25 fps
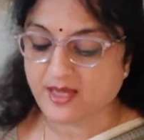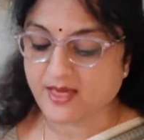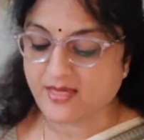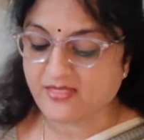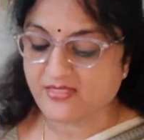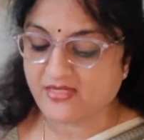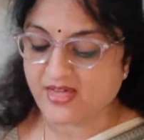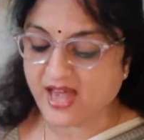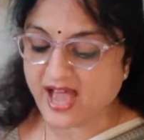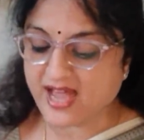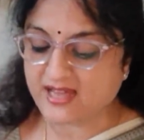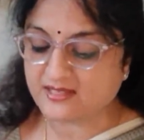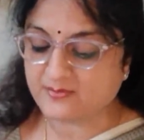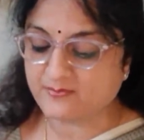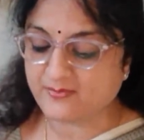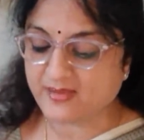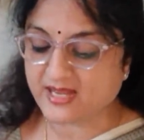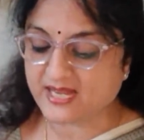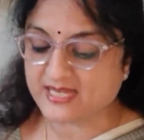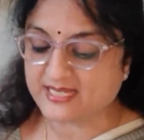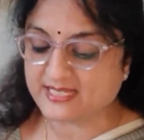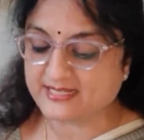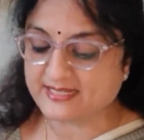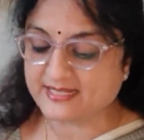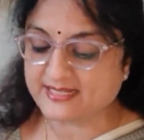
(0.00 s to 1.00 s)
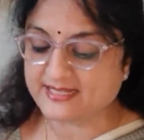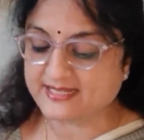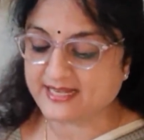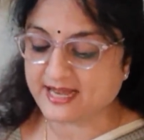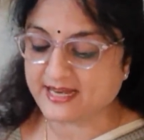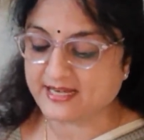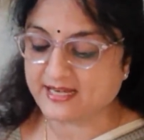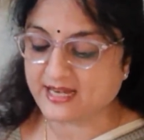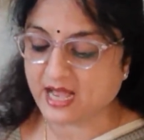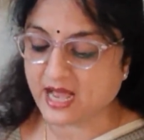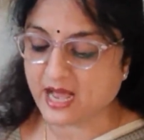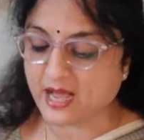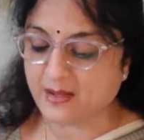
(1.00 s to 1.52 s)
That makes the
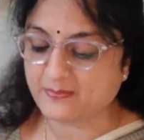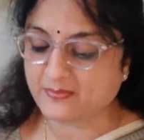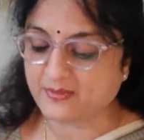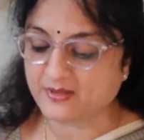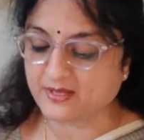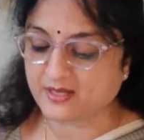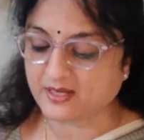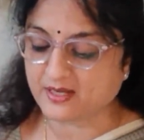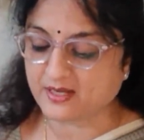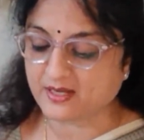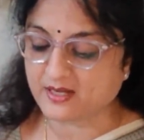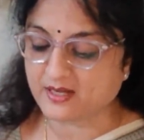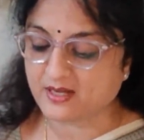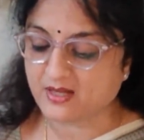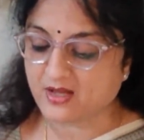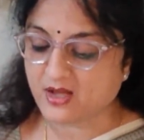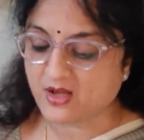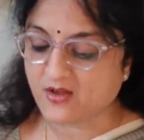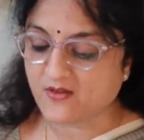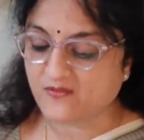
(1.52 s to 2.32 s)
Sun appear